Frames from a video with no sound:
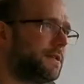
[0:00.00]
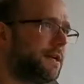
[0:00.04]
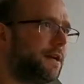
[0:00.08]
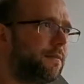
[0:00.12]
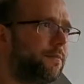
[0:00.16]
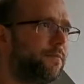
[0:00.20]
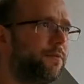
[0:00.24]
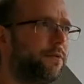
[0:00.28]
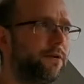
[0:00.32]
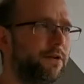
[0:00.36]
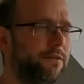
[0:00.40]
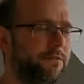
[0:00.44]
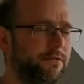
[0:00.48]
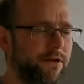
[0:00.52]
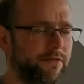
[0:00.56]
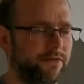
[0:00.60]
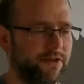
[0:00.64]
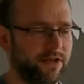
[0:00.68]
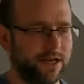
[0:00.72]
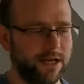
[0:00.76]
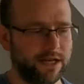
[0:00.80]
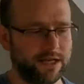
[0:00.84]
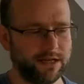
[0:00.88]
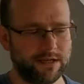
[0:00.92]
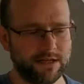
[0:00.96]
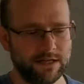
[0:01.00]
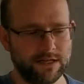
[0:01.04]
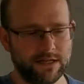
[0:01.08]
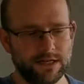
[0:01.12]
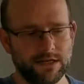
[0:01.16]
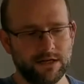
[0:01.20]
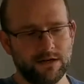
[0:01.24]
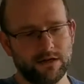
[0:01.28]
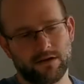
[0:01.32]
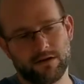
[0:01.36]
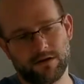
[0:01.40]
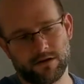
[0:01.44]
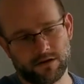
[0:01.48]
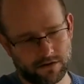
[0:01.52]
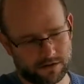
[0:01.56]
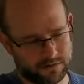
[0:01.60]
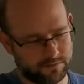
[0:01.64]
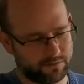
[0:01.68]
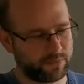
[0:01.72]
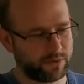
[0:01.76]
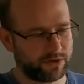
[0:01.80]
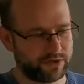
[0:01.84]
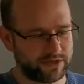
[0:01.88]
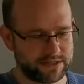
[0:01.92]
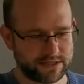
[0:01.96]
like polyurethane or
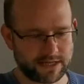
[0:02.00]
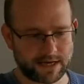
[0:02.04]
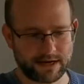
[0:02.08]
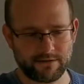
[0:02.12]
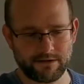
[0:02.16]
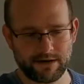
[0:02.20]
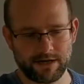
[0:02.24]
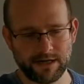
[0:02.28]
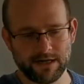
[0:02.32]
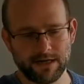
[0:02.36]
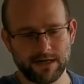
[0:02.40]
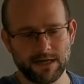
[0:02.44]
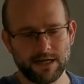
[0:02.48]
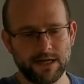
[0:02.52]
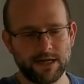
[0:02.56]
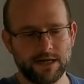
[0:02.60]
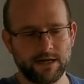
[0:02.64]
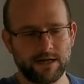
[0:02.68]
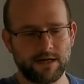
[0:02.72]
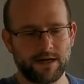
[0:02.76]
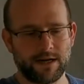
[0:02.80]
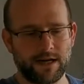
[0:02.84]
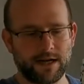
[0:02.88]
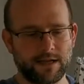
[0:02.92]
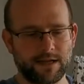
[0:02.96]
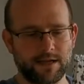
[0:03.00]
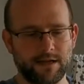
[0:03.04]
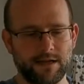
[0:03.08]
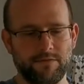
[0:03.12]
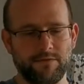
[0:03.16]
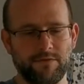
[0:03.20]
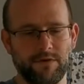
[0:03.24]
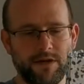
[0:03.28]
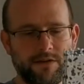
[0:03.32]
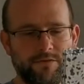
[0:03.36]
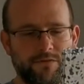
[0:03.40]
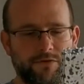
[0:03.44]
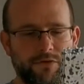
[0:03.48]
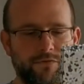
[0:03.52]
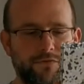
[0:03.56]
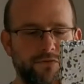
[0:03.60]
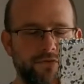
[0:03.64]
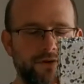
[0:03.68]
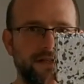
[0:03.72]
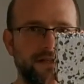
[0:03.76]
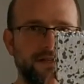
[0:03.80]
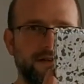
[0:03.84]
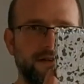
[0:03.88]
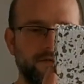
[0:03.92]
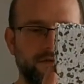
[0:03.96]
polystyrene, if the
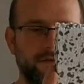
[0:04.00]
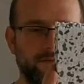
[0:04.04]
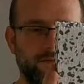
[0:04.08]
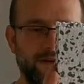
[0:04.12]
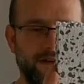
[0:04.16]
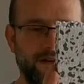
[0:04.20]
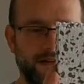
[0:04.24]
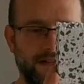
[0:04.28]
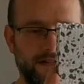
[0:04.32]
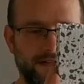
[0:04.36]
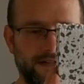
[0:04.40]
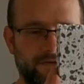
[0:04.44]
wood is not completely